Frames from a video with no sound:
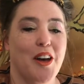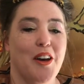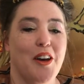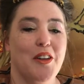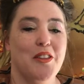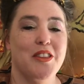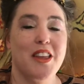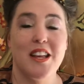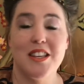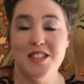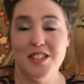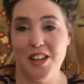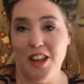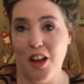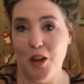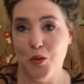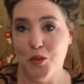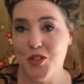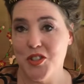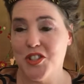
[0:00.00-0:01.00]
Yesterday I
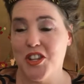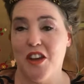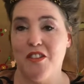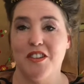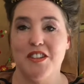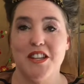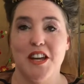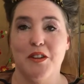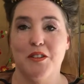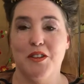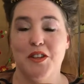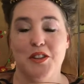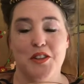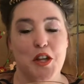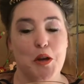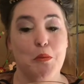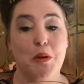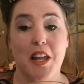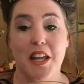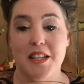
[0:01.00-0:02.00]
was staring down the
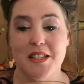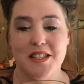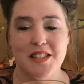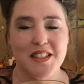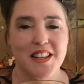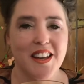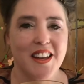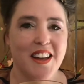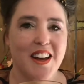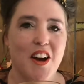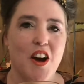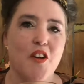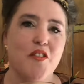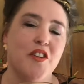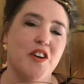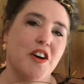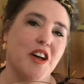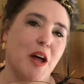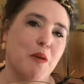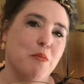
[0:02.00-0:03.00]
abyss of an
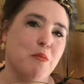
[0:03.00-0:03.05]
apple